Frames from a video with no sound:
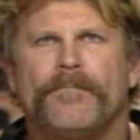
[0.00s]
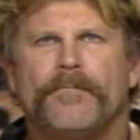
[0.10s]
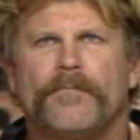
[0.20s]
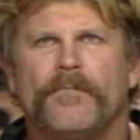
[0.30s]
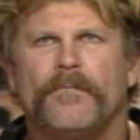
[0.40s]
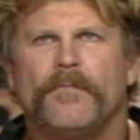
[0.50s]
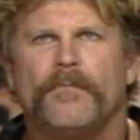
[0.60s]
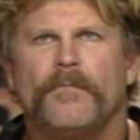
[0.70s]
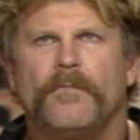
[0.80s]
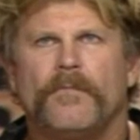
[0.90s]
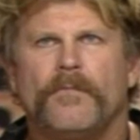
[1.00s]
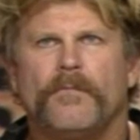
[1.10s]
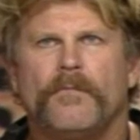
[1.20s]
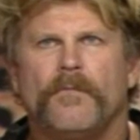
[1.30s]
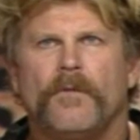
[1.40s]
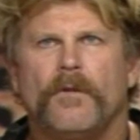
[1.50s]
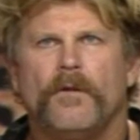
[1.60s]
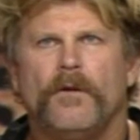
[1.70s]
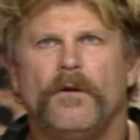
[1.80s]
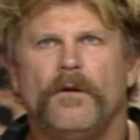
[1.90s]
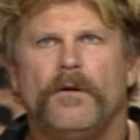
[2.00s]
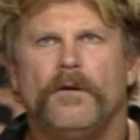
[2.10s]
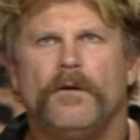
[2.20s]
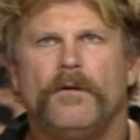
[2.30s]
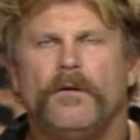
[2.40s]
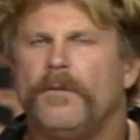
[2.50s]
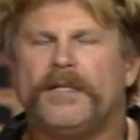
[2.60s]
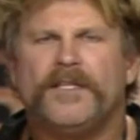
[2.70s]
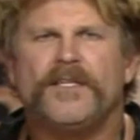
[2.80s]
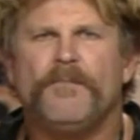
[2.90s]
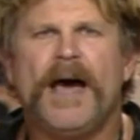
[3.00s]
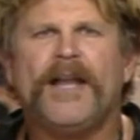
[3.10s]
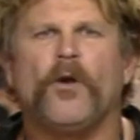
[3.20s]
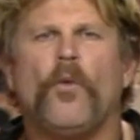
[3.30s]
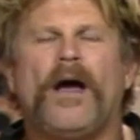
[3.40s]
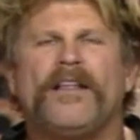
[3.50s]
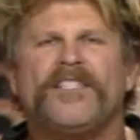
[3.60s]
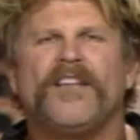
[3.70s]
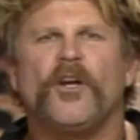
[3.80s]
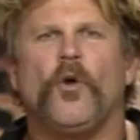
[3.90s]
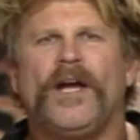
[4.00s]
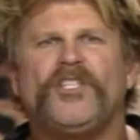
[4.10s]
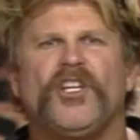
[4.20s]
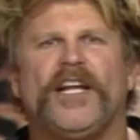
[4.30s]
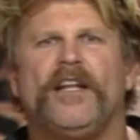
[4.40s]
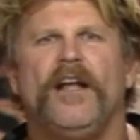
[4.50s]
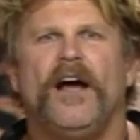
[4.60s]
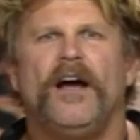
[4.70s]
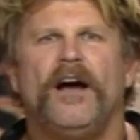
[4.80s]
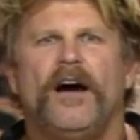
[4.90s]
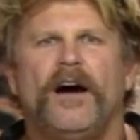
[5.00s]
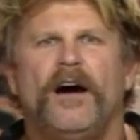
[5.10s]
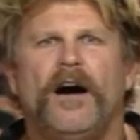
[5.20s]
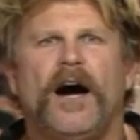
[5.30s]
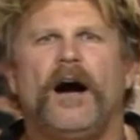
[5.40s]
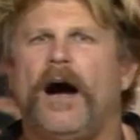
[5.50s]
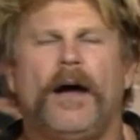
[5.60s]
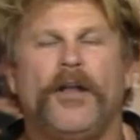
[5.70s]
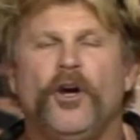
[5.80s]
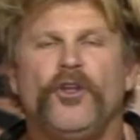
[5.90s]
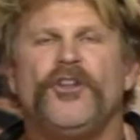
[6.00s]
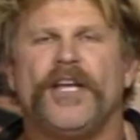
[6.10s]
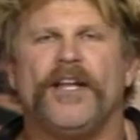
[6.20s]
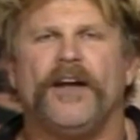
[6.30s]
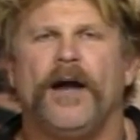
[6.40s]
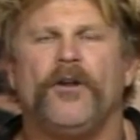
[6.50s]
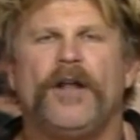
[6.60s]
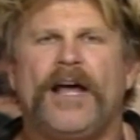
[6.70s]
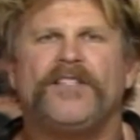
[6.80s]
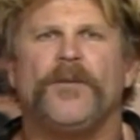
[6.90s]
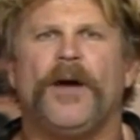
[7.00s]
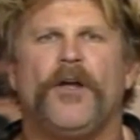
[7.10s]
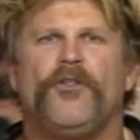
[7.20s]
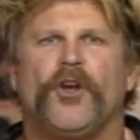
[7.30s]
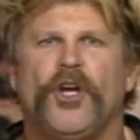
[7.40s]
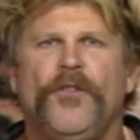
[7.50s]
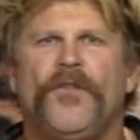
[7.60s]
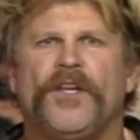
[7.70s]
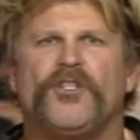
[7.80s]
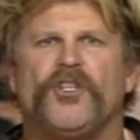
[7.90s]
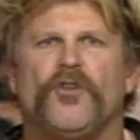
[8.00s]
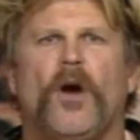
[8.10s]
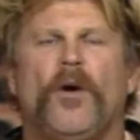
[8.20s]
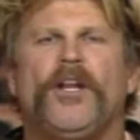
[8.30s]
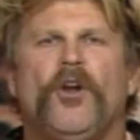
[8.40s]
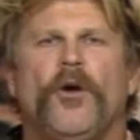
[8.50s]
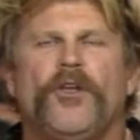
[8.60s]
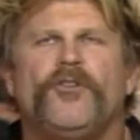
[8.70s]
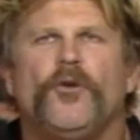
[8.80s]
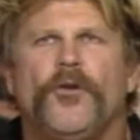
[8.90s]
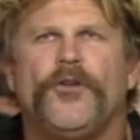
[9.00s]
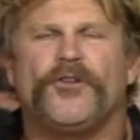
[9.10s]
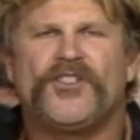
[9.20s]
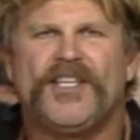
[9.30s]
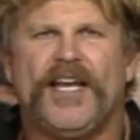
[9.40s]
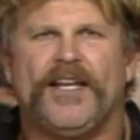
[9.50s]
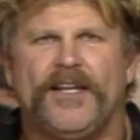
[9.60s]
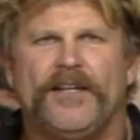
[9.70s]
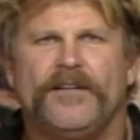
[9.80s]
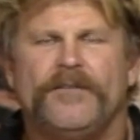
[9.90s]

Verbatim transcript: just every day I try to become a better person. doesn't every matter. That's not the question. I've made many mistakes. I, I, know you did. I don't ask about the good things you do. I want to know what you do with your sin.